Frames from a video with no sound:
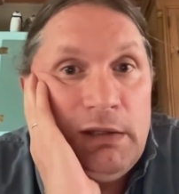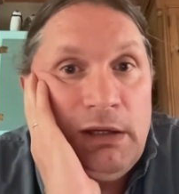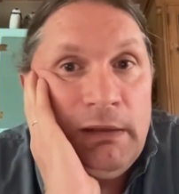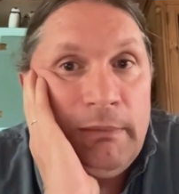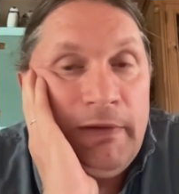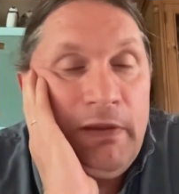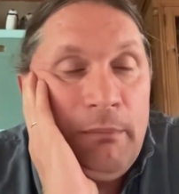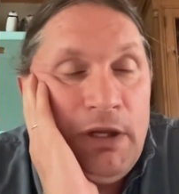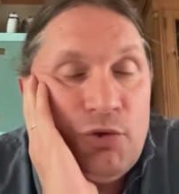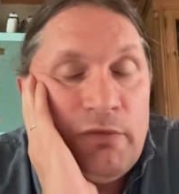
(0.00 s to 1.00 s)
um, I think
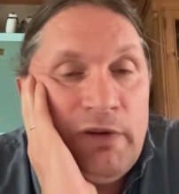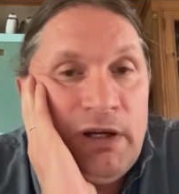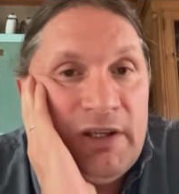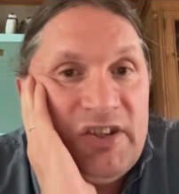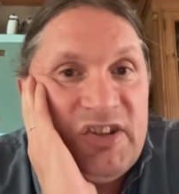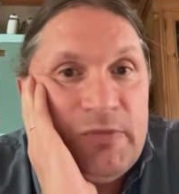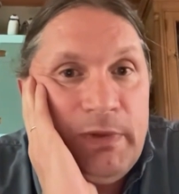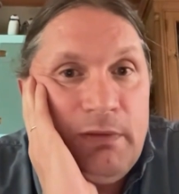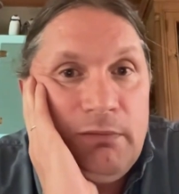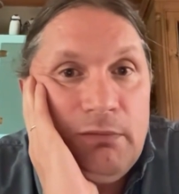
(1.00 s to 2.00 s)
Ben Trevaskis has
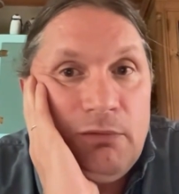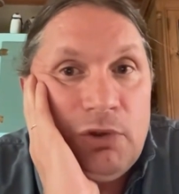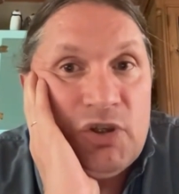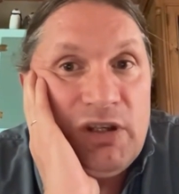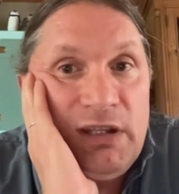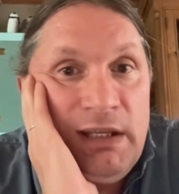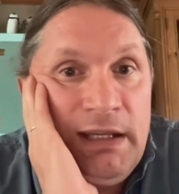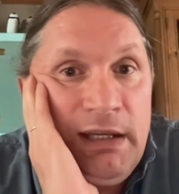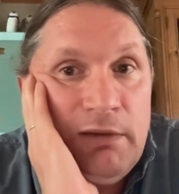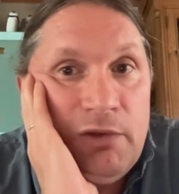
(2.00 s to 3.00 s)
been largely
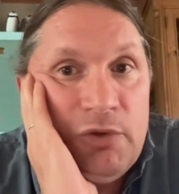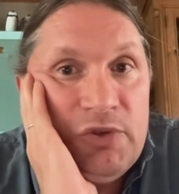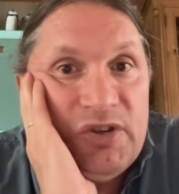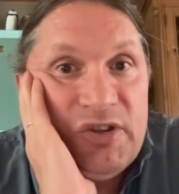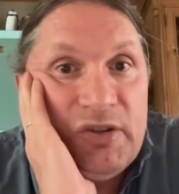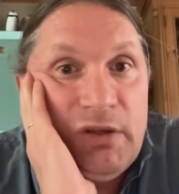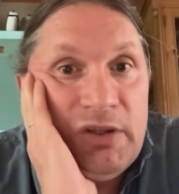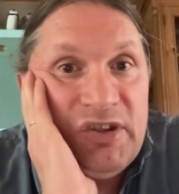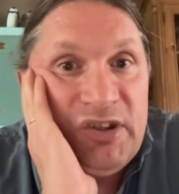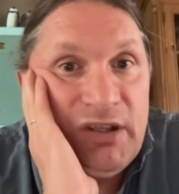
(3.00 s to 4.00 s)
leading those
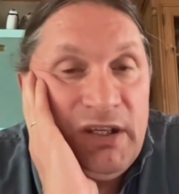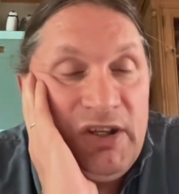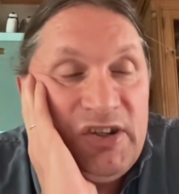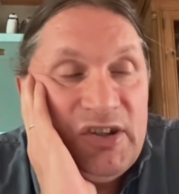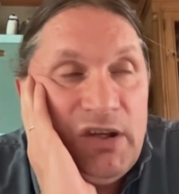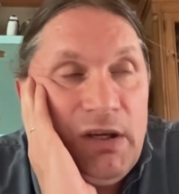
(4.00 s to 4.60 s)
studies.